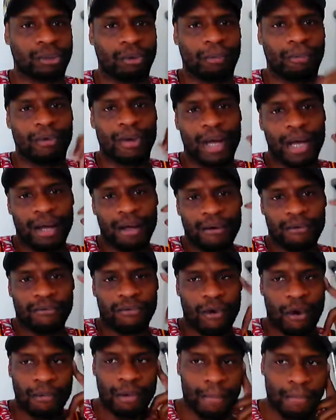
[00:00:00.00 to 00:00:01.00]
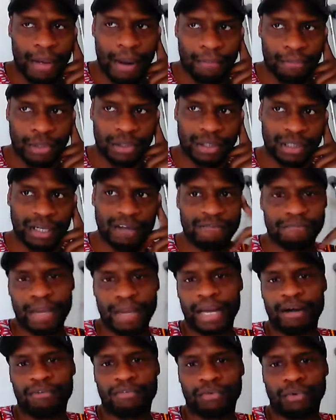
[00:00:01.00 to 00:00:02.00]
So former members of
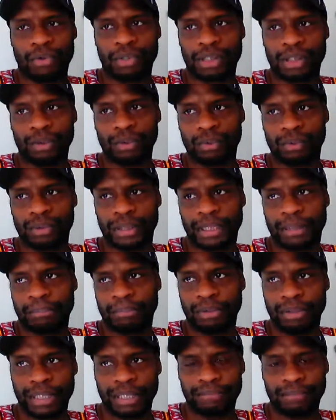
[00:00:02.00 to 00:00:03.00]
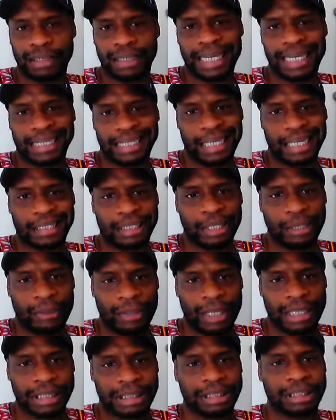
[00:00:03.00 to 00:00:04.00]
Megaforce who didn't believe in like the
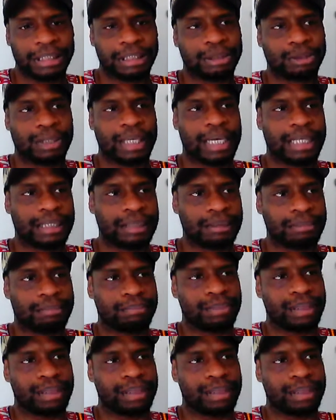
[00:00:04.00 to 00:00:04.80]
integration and trying to